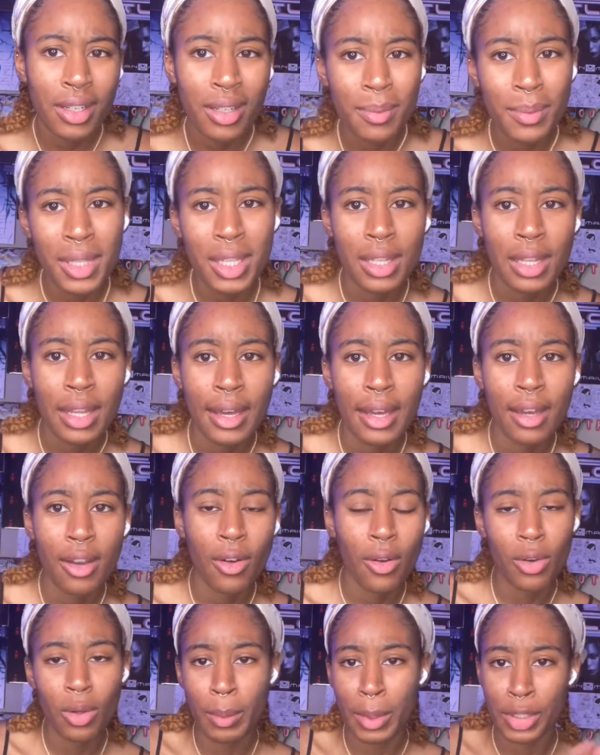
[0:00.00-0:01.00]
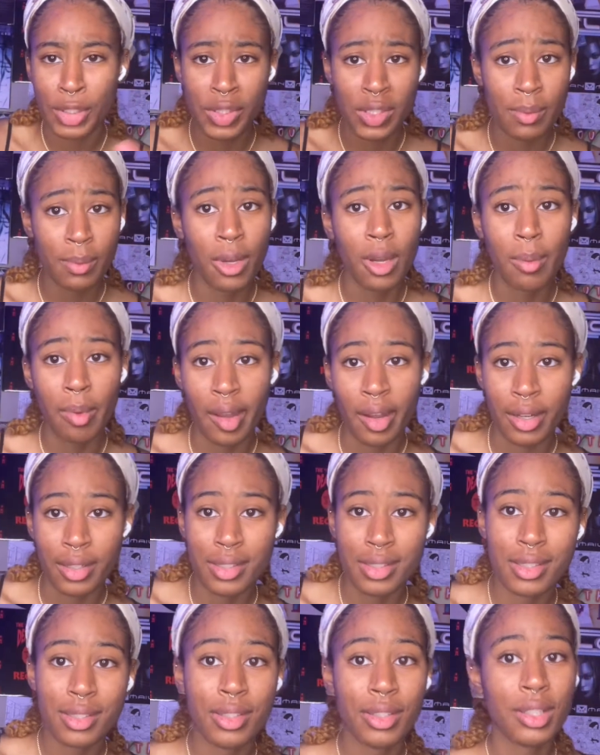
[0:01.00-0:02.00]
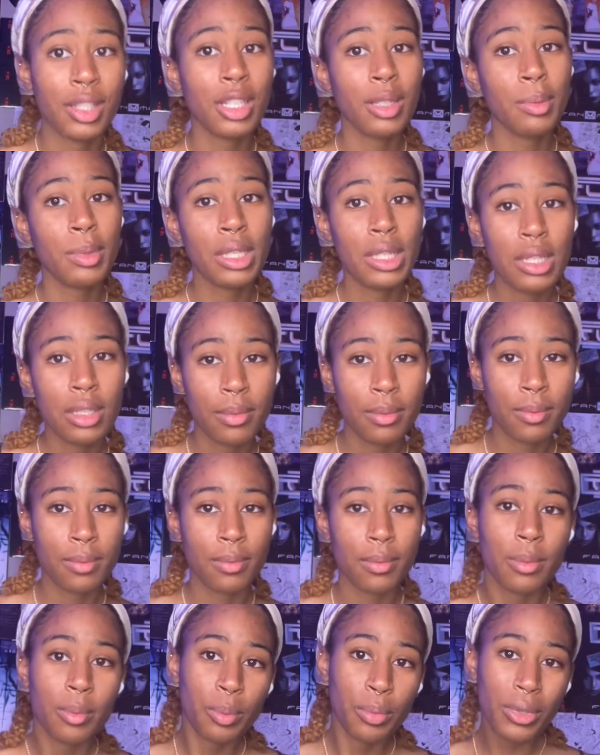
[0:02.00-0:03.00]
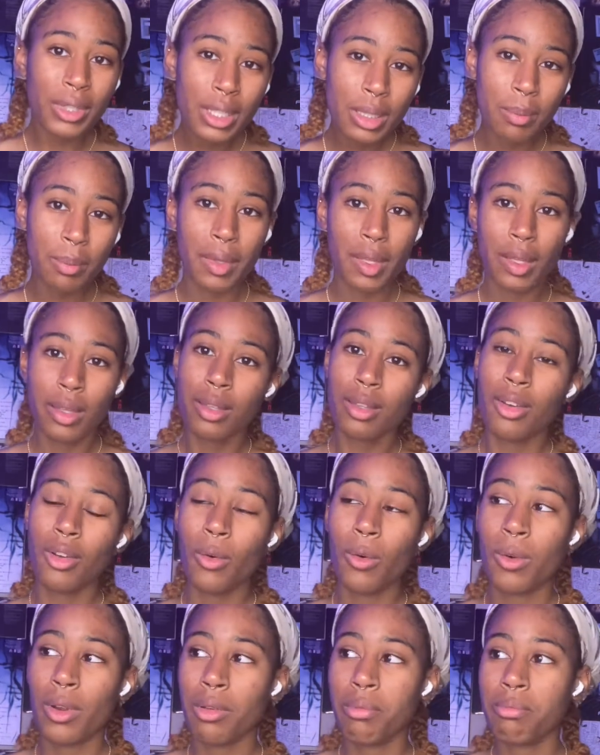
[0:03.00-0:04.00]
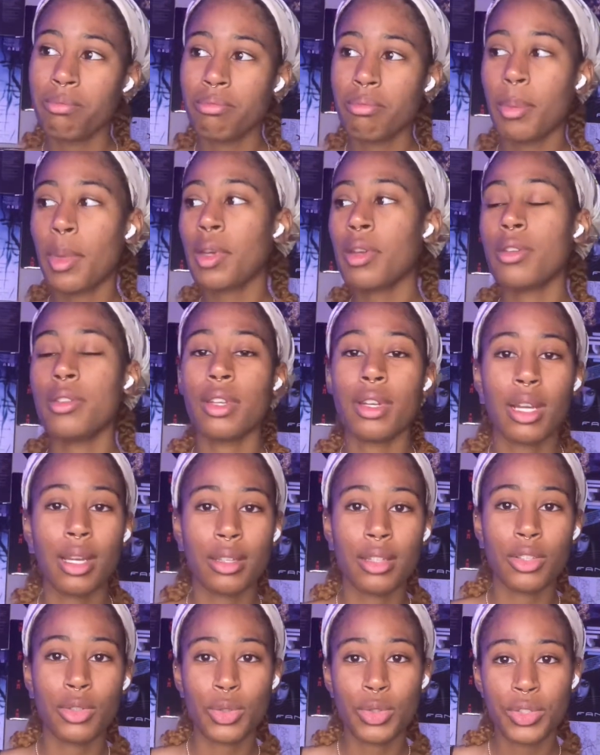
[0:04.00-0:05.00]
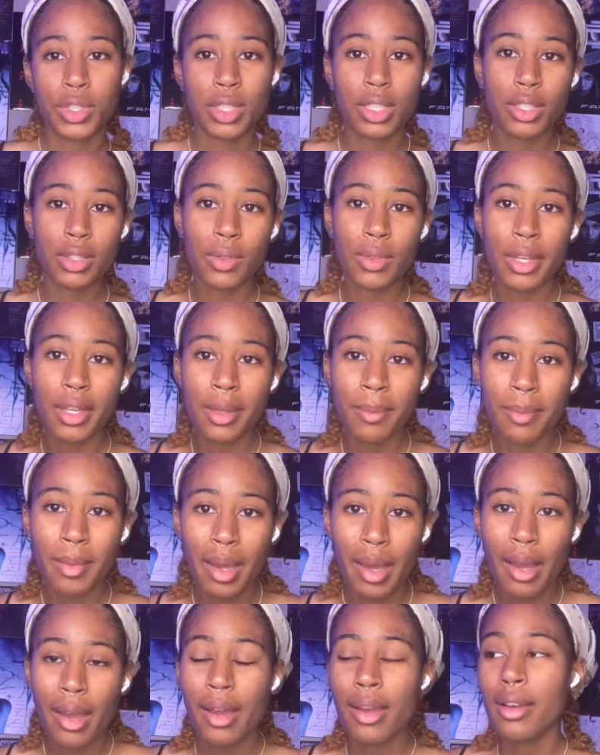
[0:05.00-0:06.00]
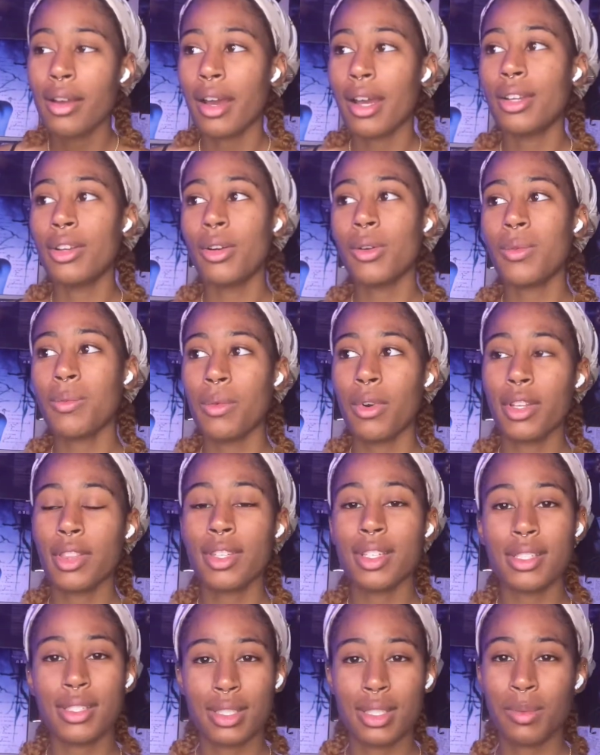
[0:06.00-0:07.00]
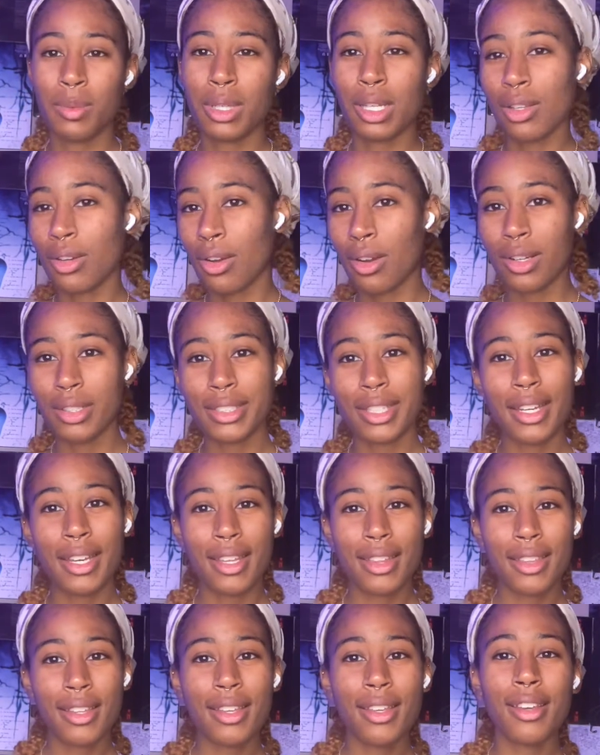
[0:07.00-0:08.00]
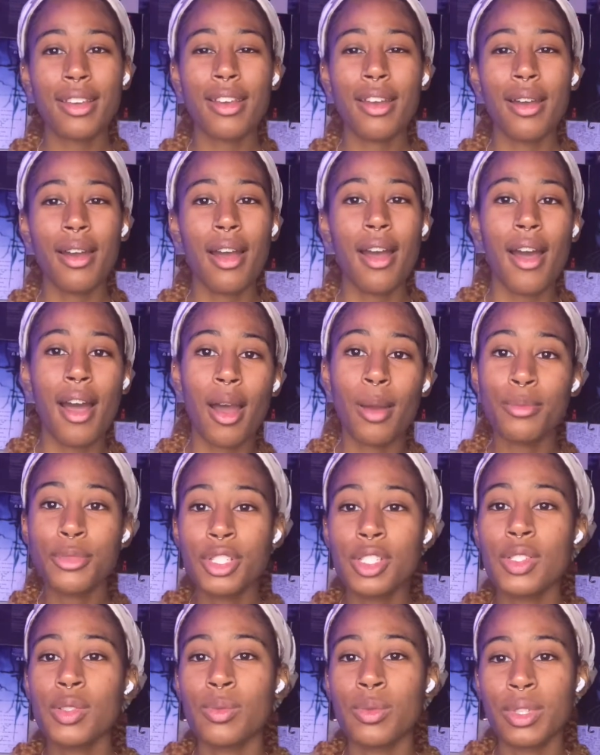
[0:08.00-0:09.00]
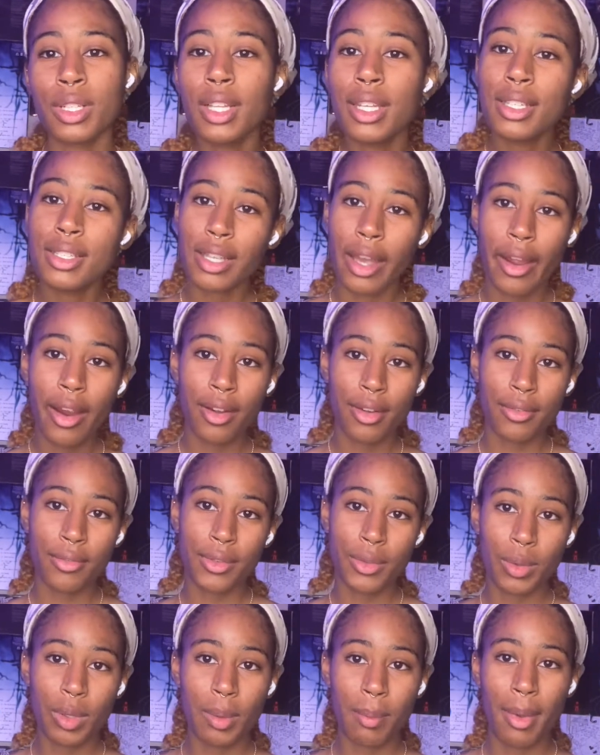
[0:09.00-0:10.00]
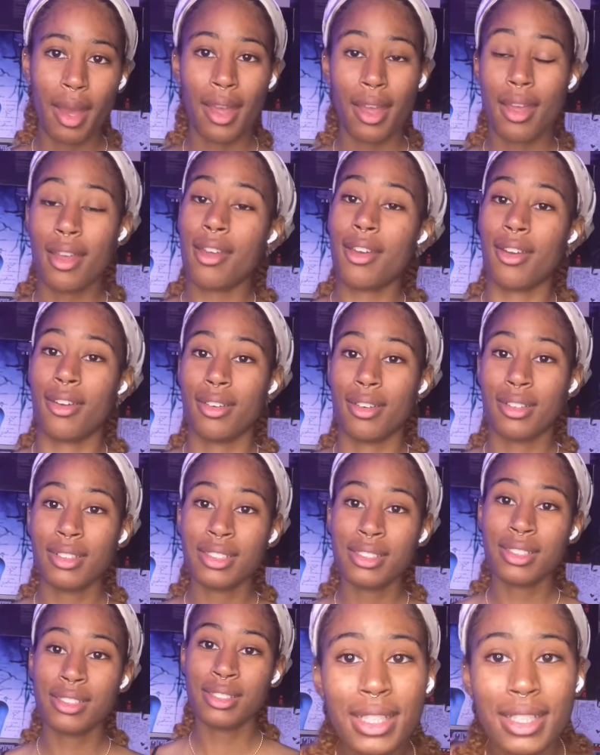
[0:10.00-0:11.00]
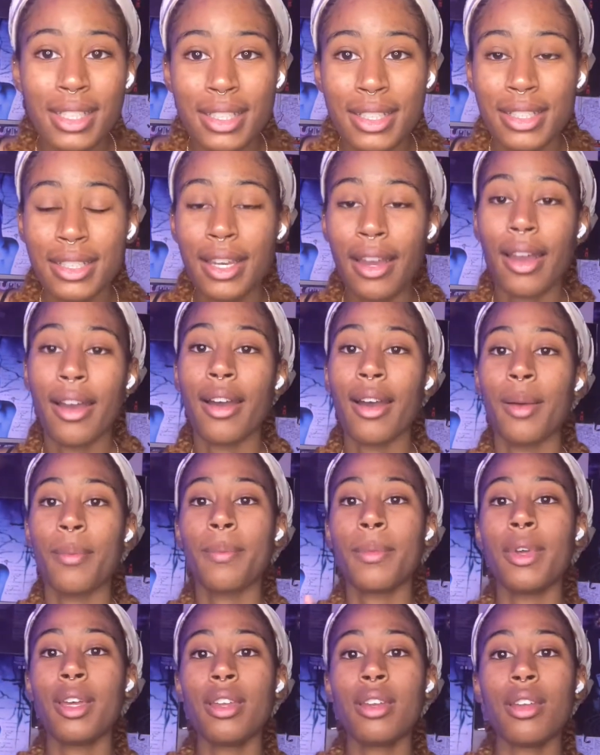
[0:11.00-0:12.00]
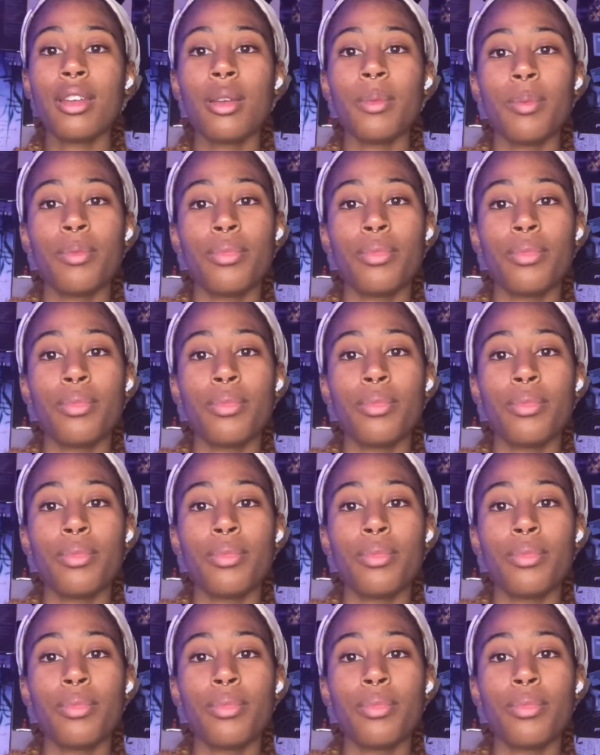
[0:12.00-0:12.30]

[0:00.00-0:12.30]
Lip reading: be like a whole bunch of small parts. They're gonna be pretty big, or bigger than I usually do them. I don't want this to be an all-day thing. I'm just really tired of doing my hair. Yeah, I'm gonna